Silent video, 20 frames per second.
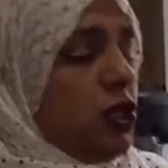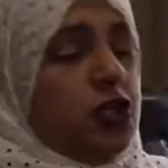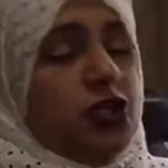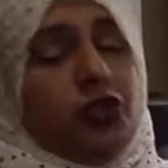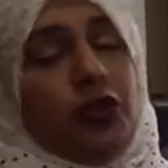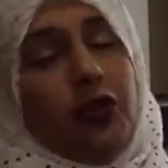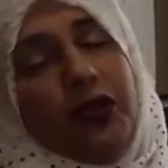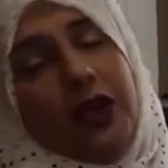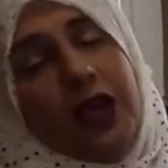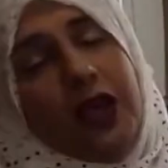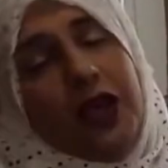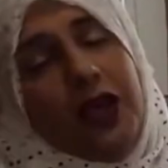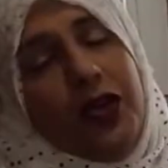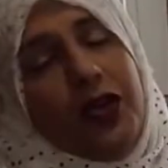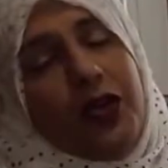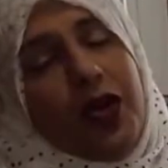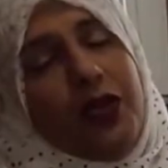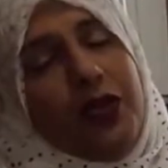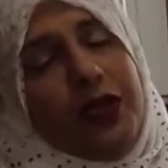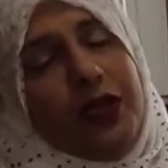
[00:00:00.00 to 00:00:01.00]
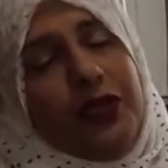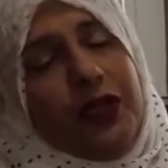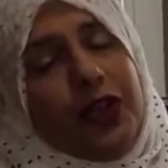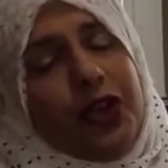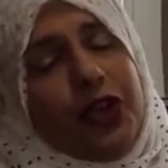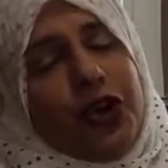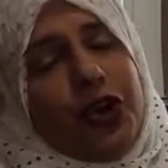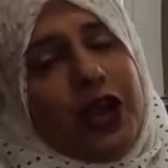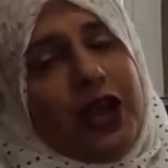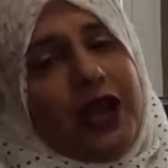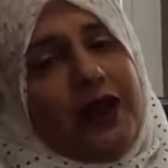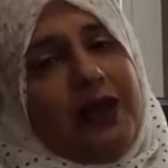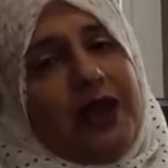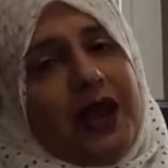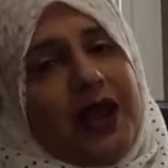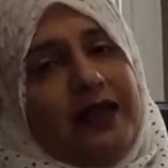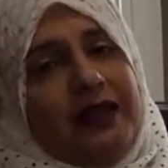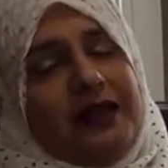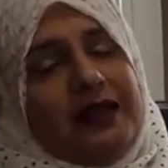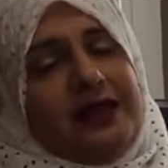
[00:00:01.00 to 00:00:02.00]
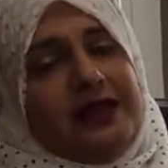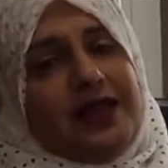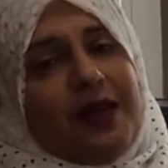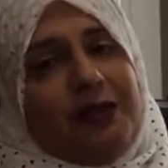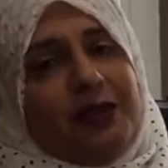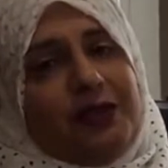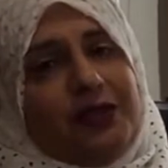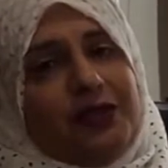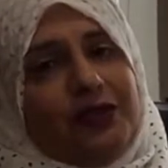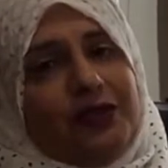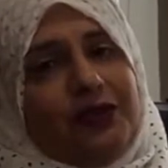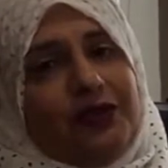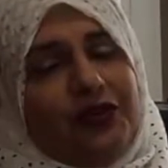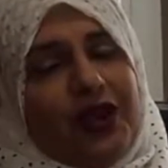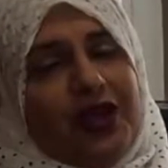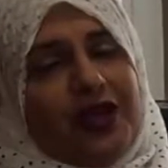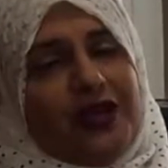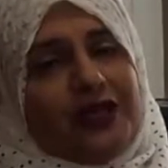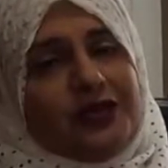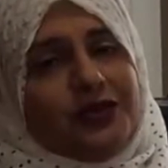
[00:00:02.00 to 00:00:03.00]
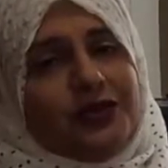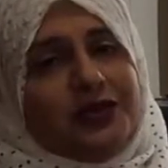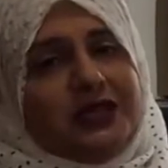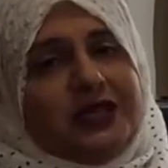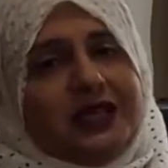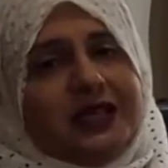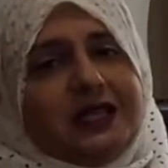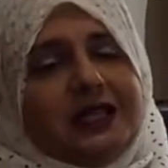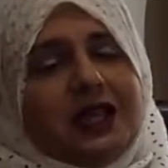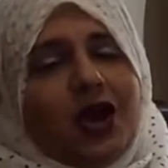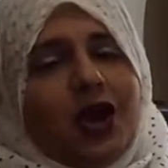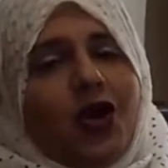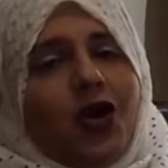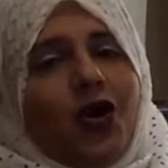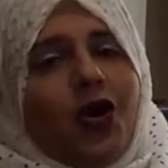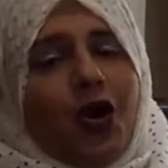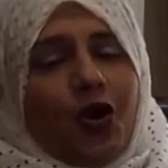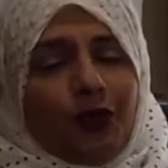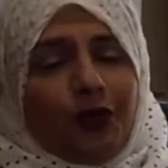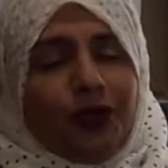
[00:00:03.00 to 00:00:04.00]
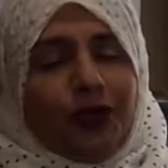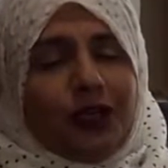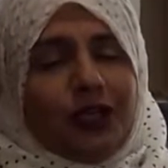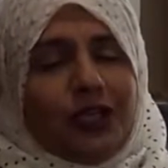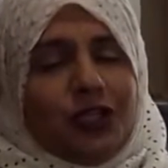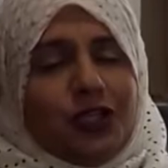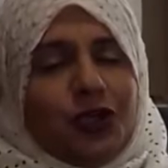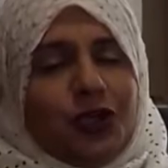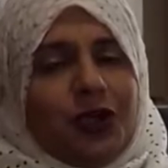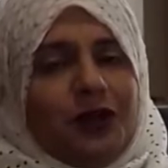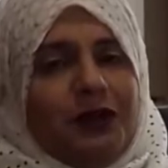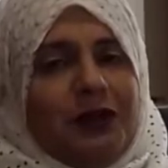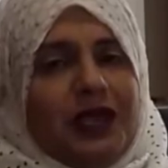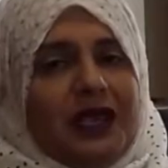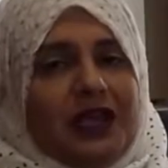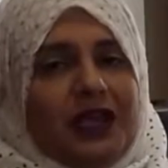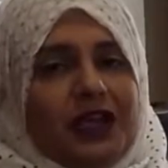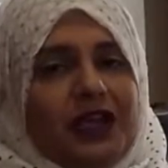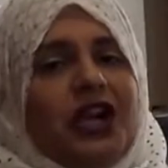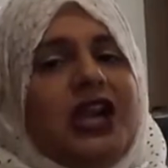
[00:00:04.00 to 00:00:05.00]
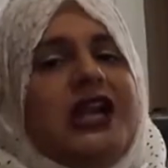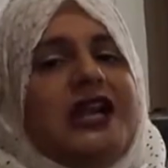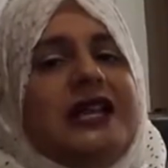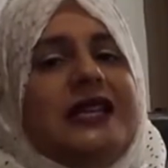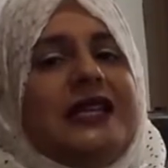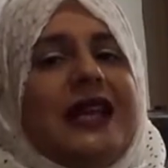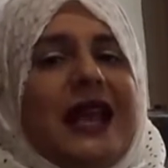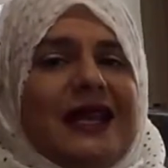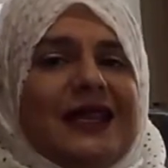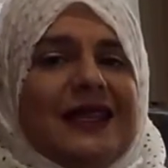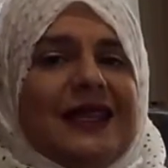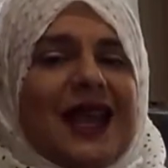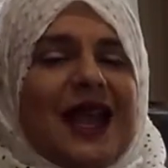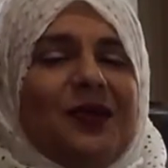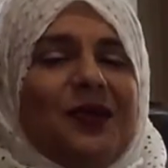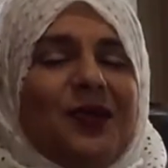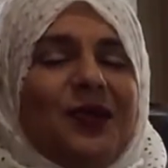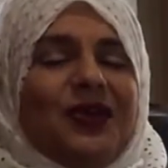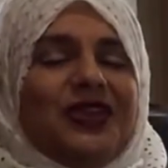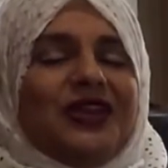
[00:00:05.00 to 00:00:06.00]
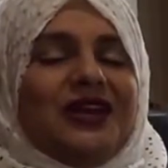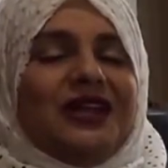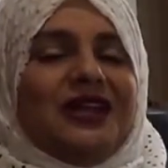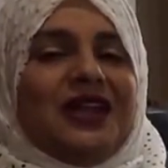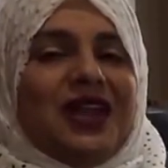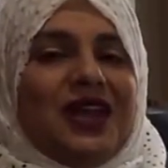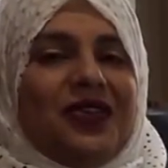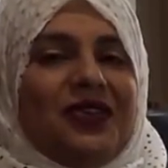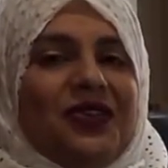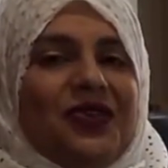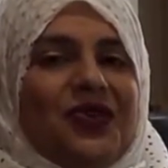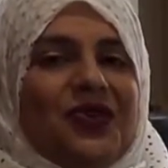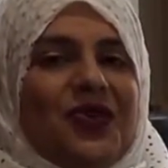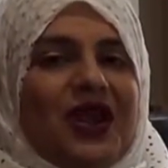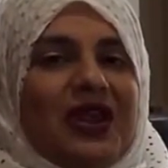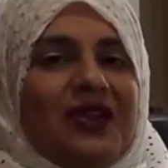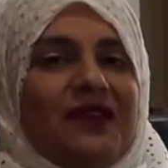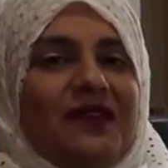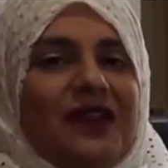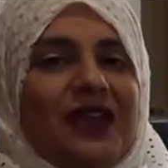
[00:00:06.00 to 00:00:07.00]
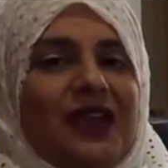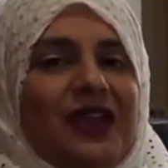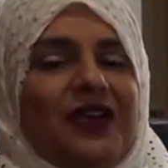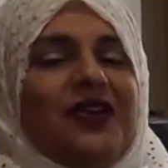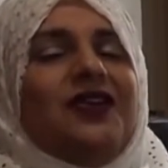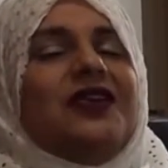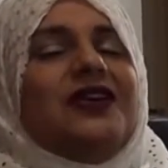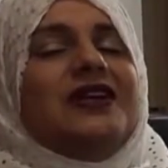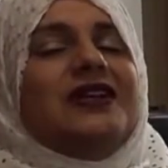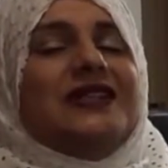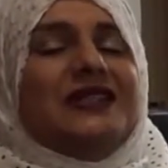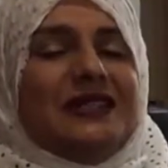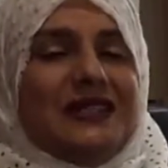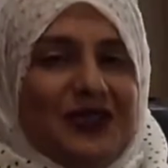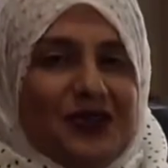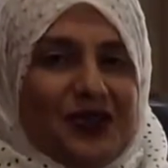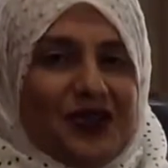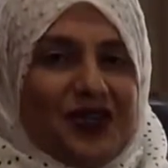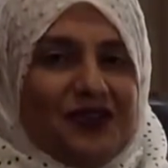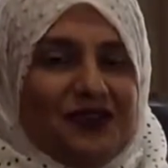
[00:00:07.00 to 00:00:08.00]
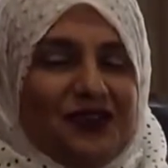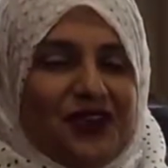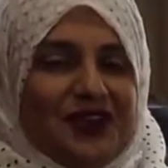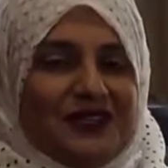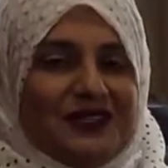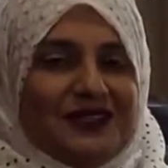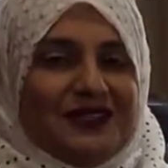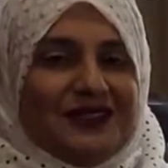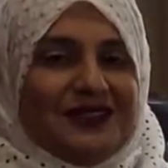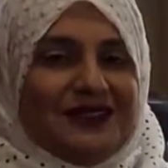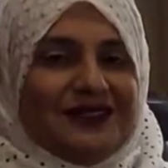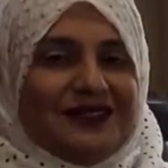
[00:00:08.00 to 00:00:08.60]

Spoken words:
So thank you so much for joining me on this episode of Raihana's Cuisines. Hope you can join me here next time with another great video. See you then, friends.